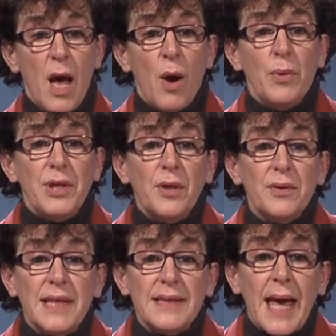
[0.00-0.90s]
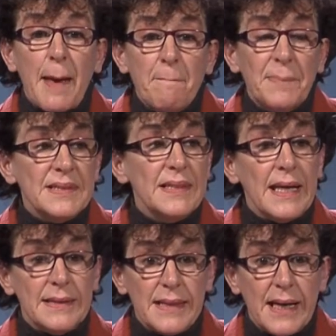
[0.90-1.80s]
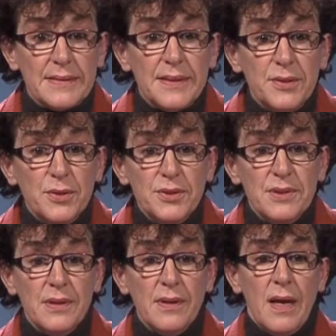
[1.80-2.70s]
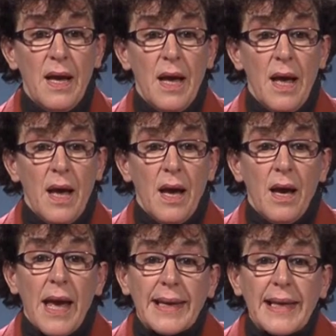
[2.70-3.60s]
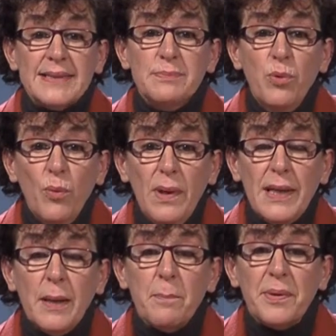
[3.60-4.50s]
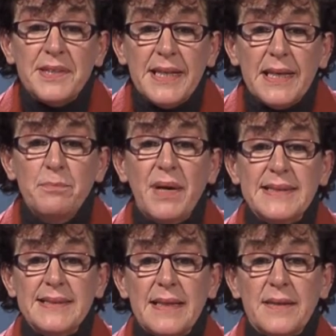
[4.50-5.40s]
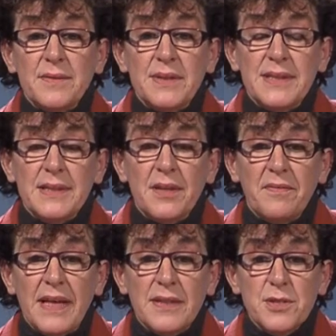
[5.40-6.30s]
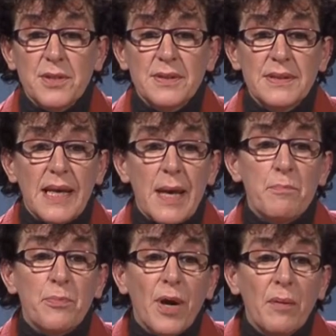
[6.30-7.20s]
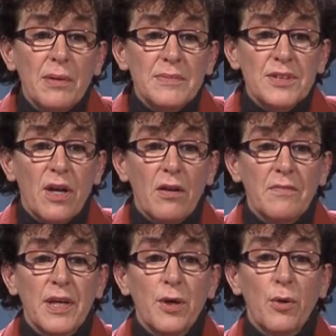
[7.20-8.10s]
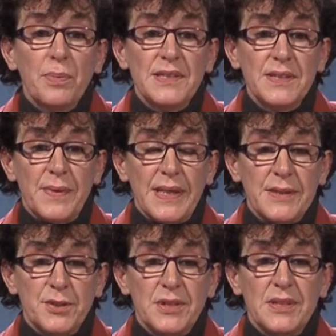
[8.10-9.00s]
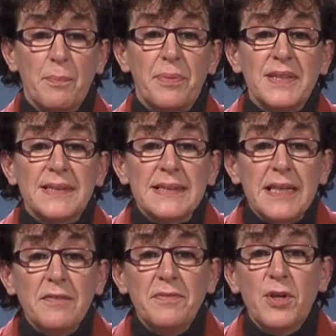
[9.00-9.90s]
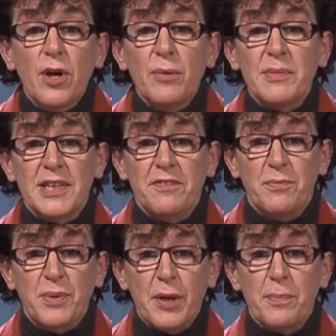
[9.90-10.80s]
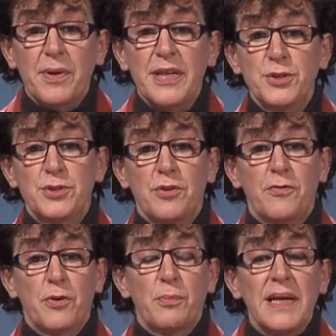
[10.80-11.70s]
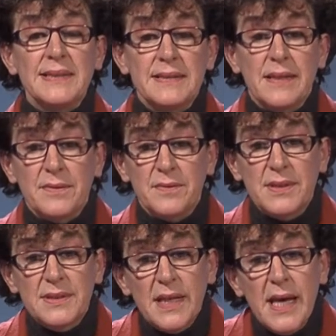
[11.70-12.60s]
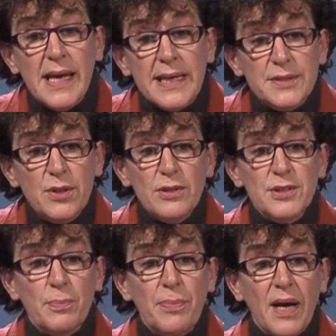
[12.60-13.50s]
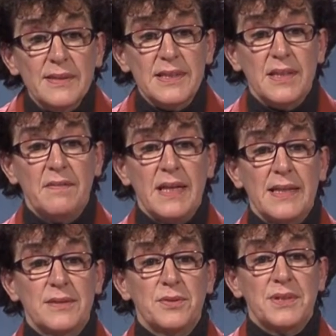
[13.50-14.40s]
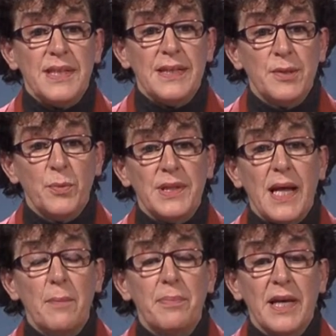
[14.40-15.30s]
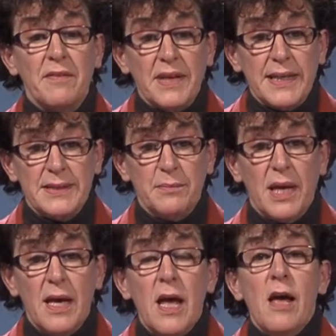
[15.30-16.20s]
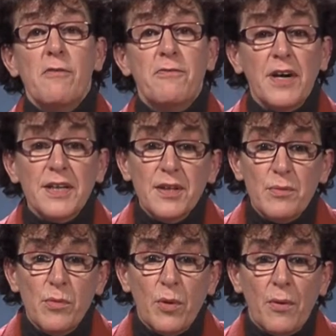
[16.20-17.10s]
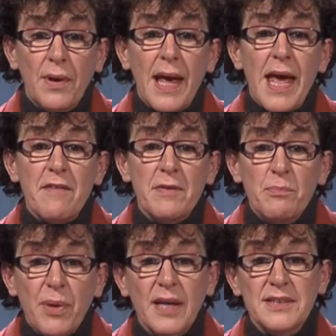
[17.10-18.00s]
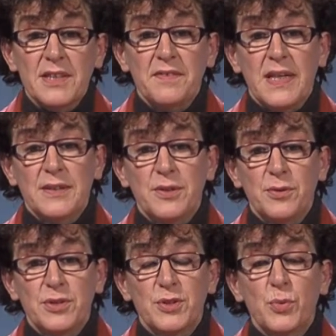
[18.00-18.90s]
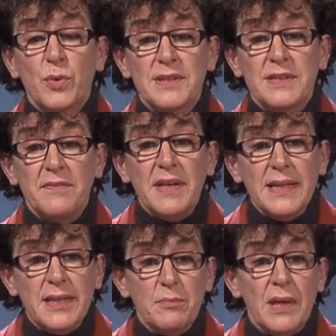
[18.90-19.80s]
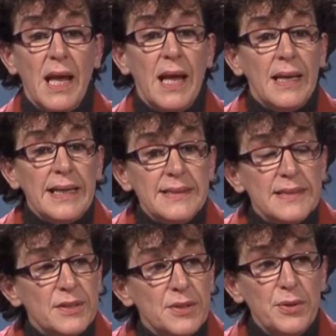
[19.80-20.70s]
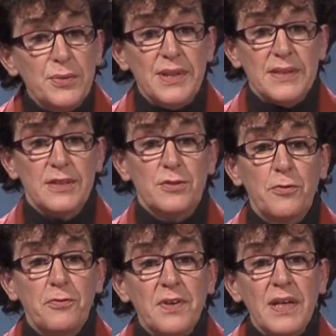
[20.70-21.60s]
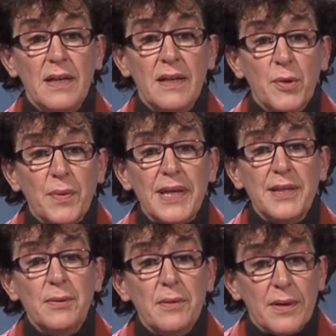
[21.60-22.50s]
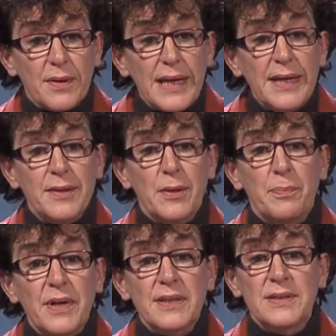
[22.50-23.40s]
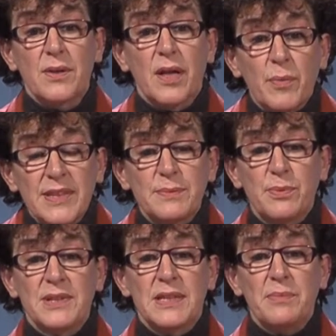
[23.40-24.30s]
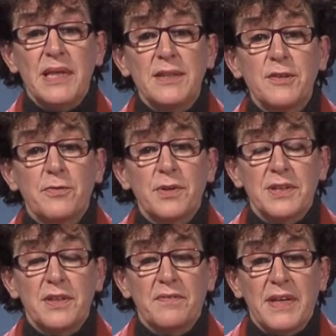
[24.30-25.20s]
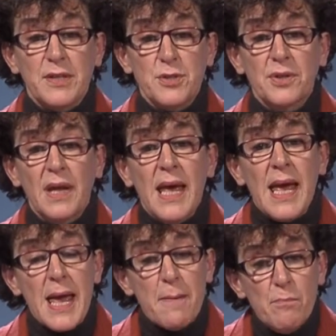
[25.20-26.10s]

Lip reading: We know that empathy and attitudes against bullying predict bystanders' interventions and problem-solving coping strategies. Perceived normative peer pressure for bystanders is also positively associated with helping a victim. Furthermore, having positive attitudes towards the victim leads students to feel greater personal responsibility for intervention, and